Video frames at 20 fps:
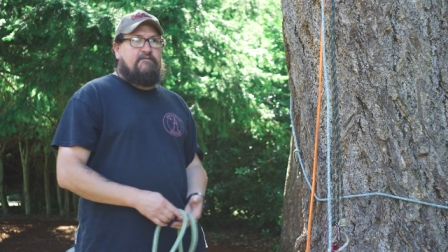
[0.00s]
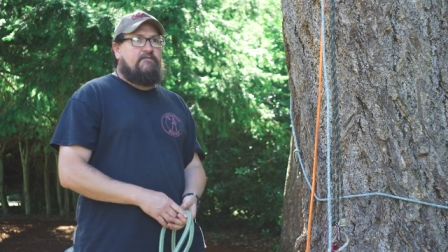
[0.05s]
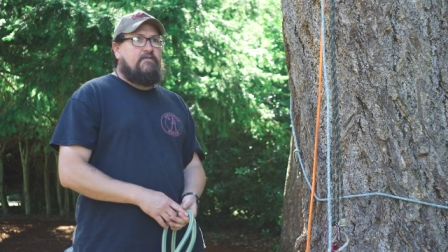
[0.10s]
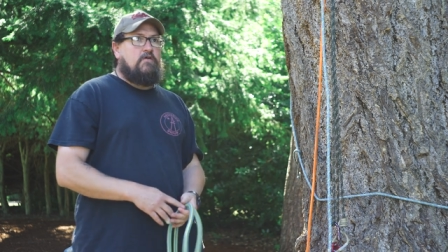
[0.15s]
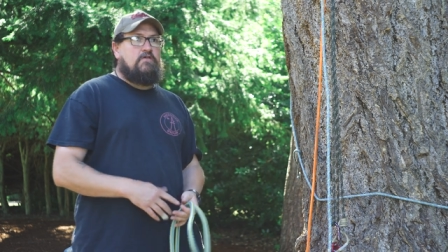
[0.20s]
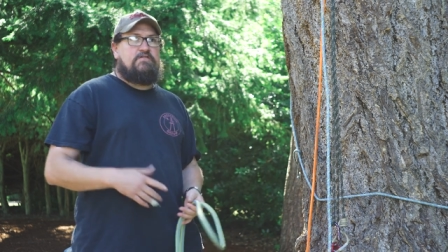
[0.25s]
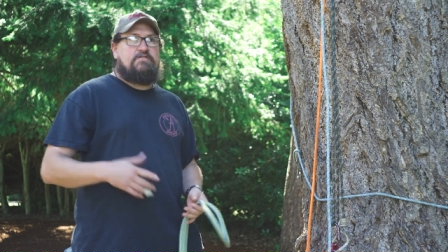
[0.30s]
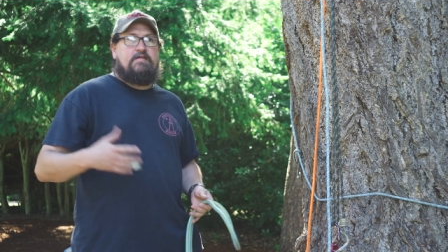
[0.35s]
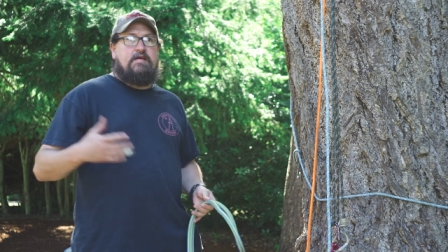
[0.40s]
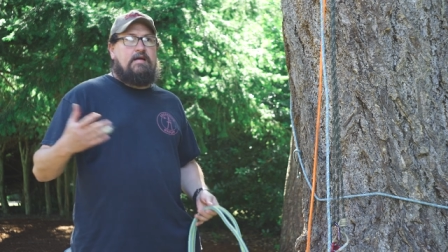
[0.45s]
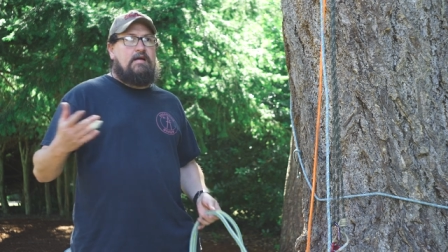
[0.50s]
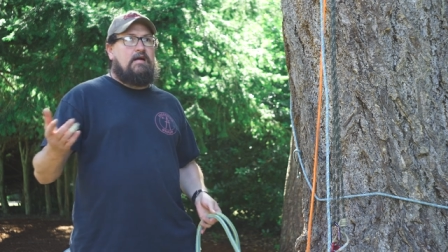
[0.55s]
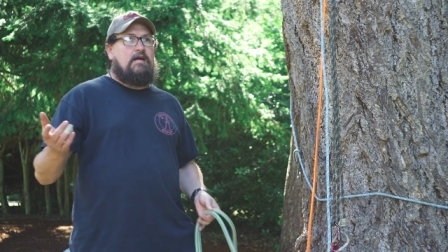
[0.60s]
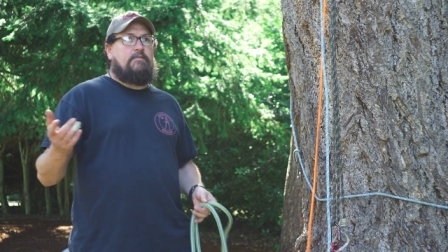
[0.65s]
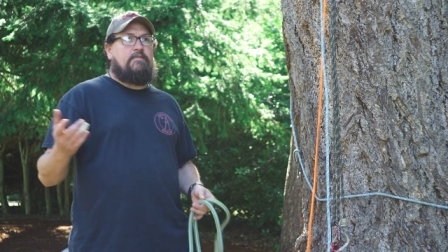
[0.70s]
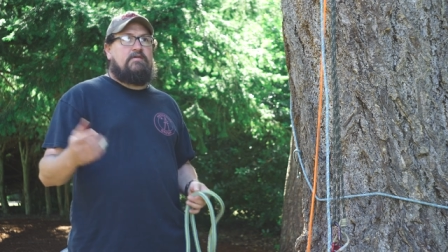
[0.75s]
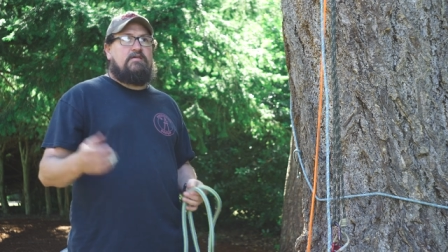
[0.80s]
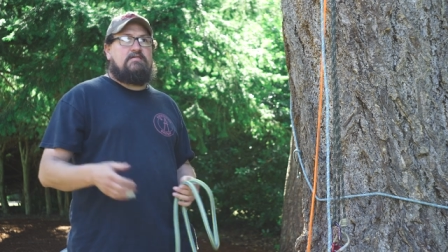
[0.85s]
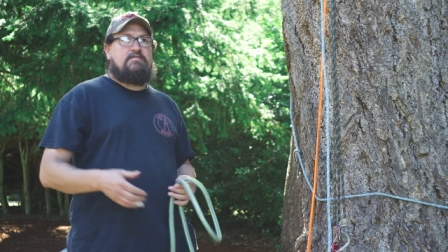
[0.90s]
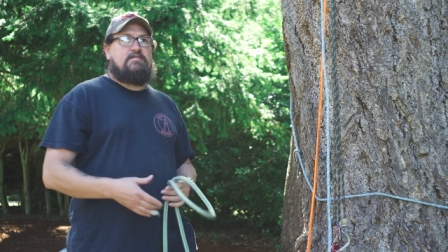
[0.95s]
first thing
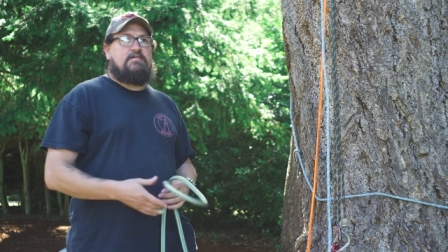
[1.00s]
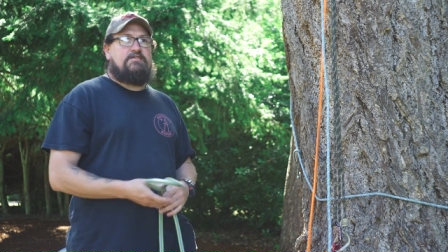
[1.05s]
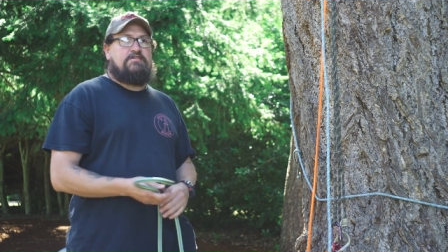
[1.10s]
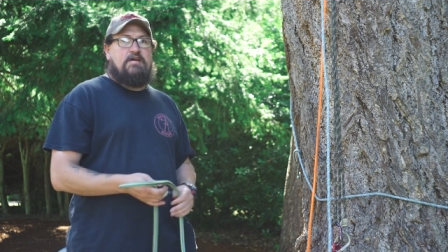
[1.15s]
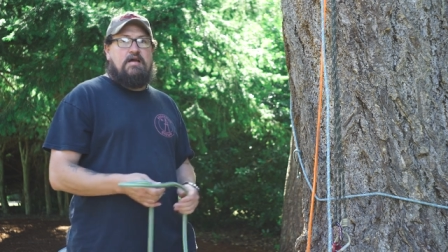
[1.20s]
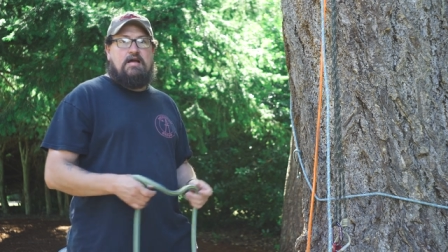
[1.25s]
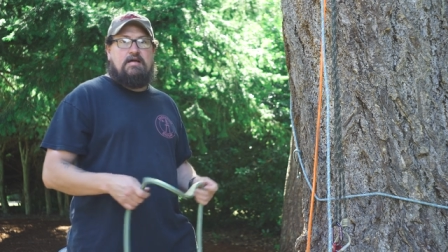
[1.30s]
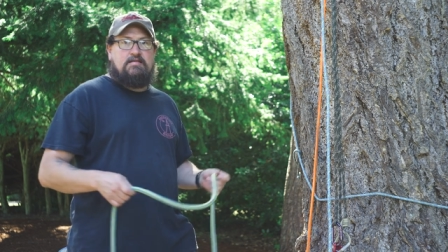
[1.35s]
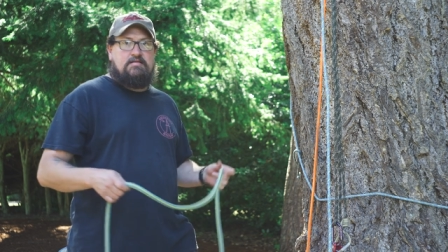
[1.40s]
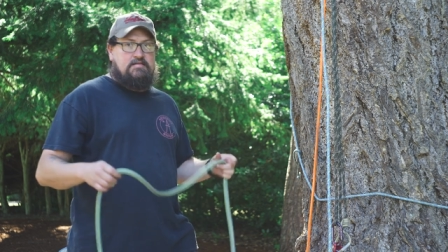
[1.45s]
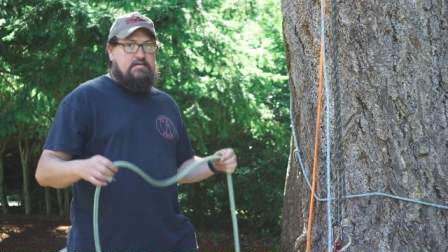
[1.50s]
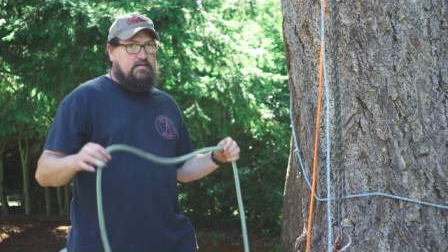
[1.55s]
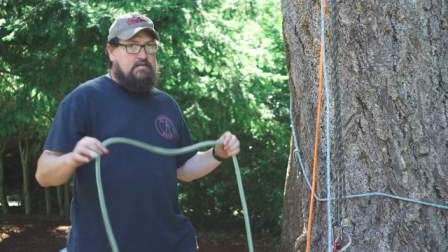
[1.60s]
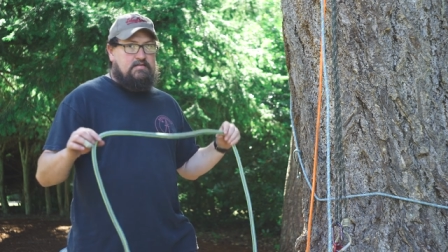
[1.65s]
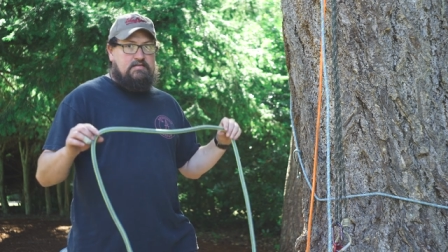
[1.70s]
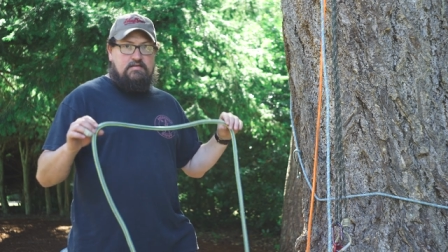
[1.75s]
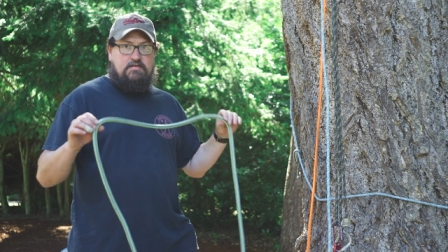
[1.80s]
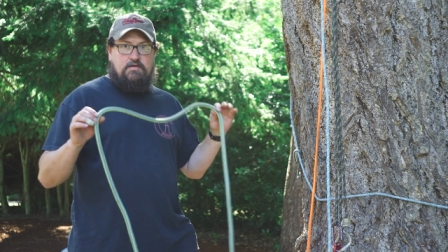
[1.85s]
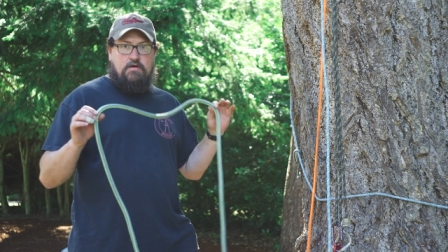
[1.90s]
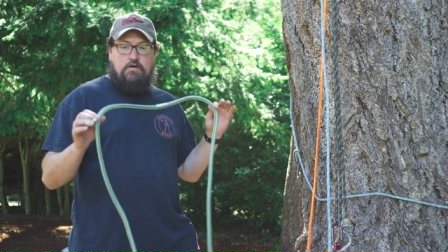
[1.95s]
I'm going to suggest
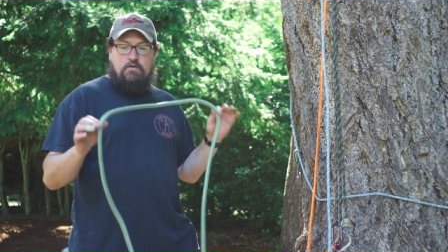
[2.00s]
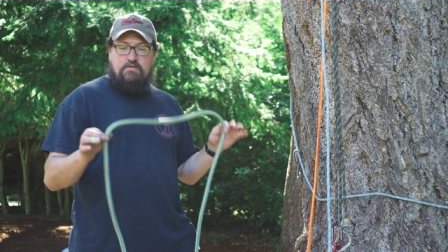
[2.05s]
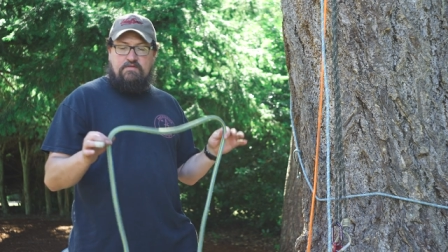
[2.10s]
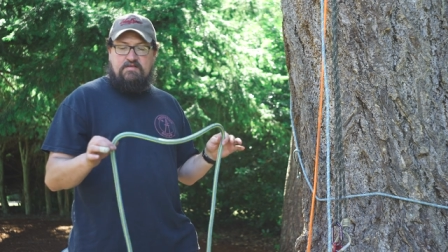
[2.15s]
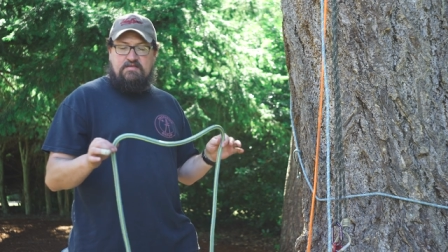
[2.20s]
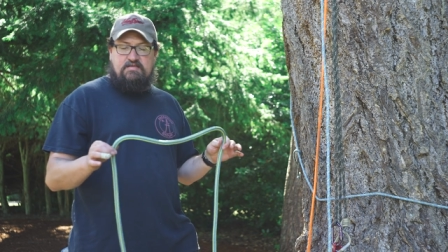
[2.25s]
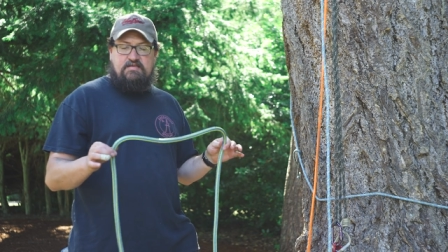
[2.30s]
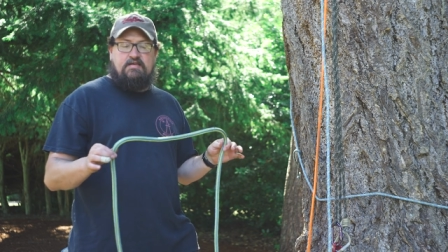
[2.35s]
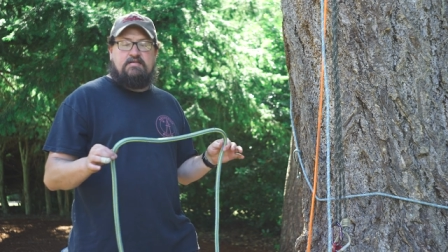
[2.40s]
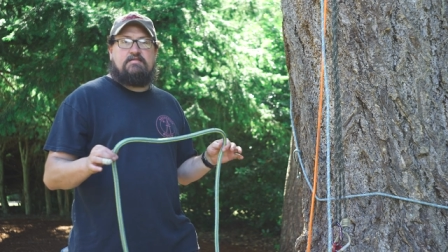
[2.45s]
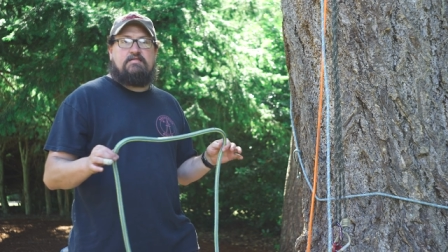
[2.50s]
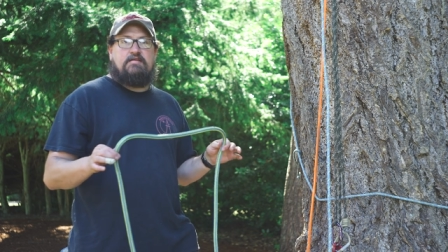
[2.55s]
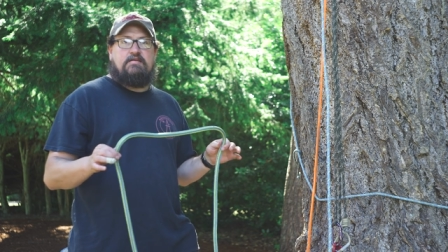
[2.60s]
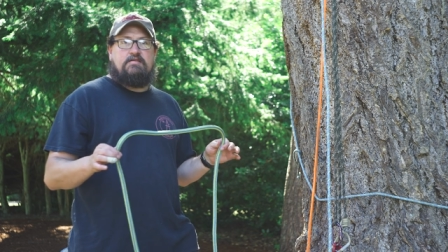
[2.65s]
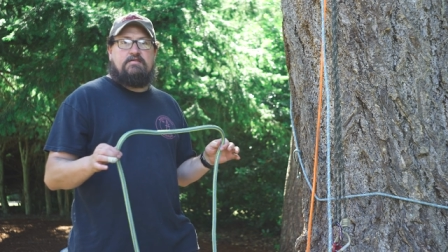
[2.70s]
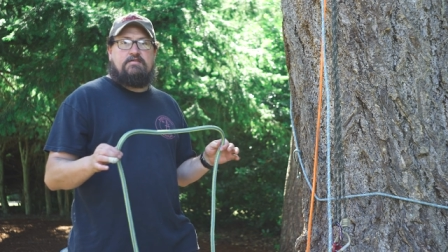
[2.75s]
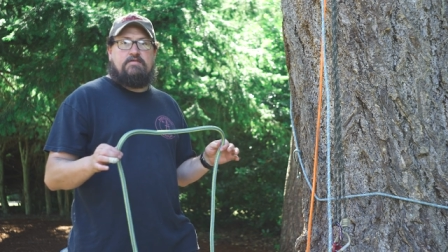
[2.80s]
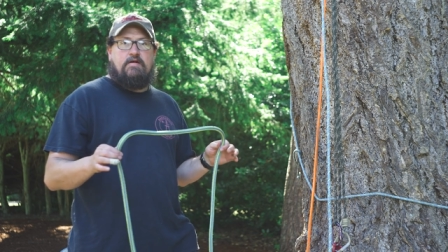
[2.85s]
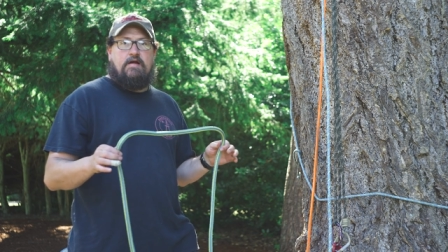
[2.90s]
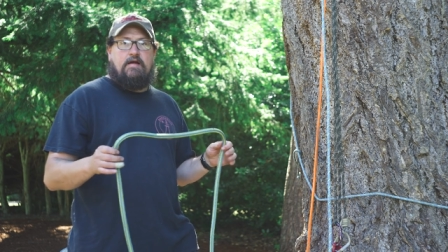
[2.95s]
is go with a
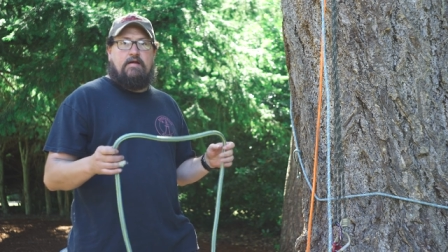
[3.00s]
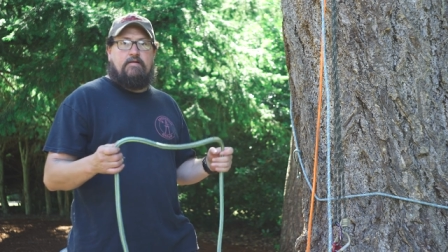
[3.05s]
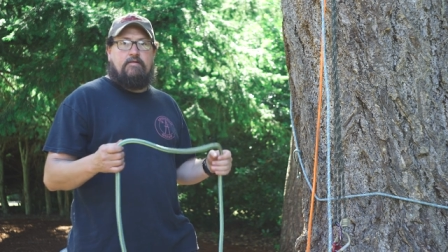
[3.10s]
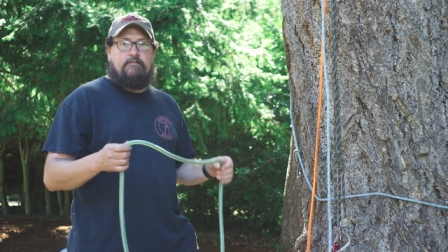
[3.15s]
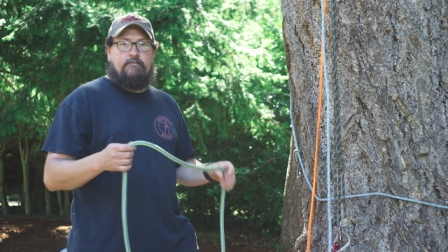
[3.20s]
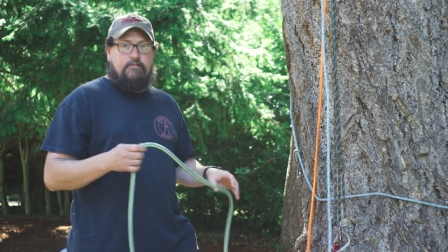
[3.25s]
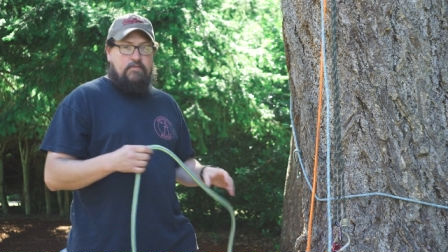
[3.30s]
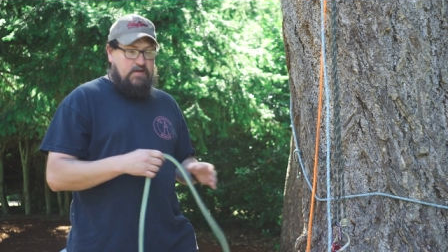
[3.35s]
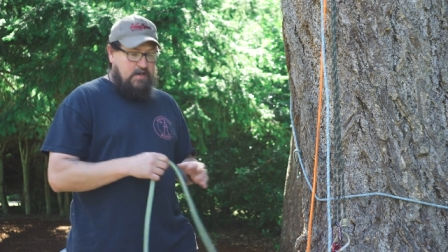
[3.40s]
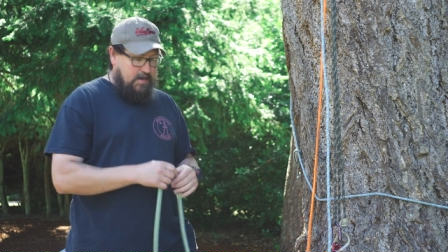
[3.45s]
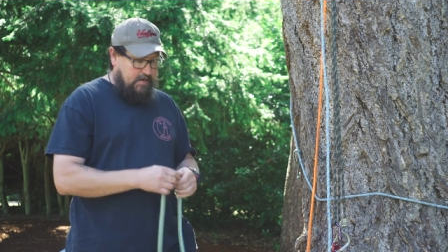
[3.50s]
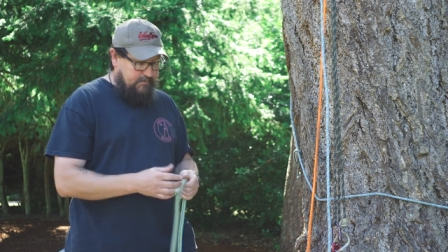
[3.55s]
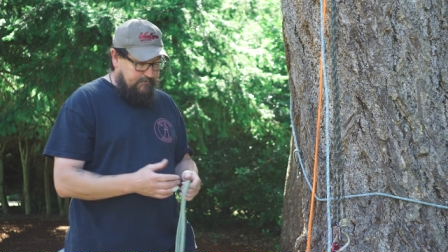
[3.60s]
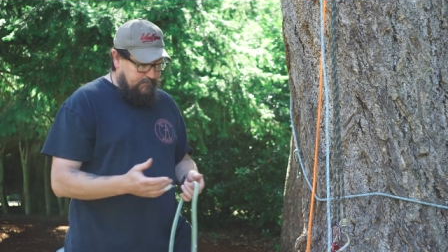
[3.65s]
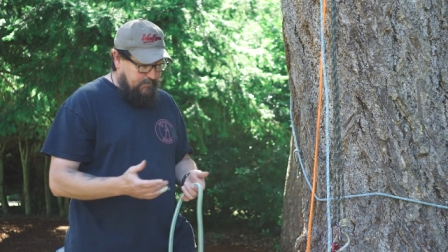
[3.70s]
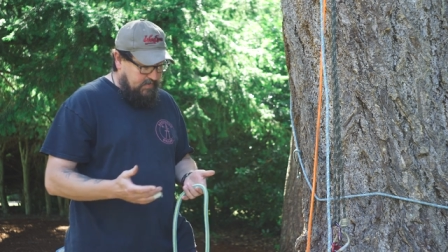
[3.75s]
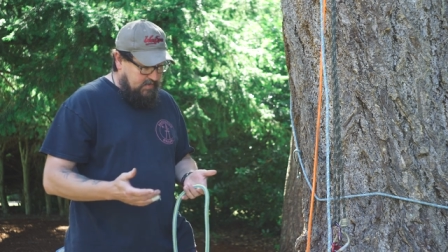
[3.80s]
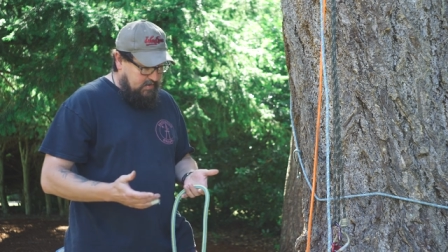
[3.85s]
16 strand. Okay.